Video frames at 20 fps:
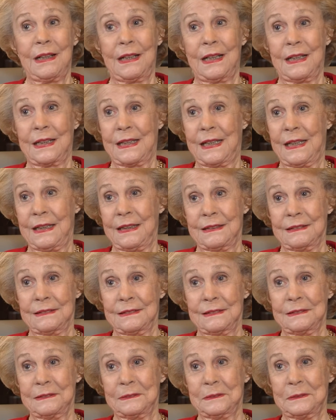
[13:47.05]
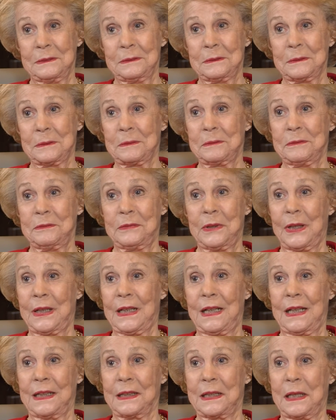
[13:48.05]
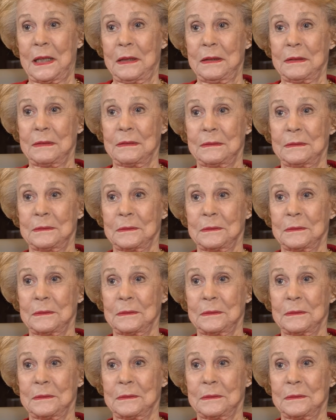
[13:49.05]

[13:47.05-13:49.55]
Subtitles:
lucky, very lucky.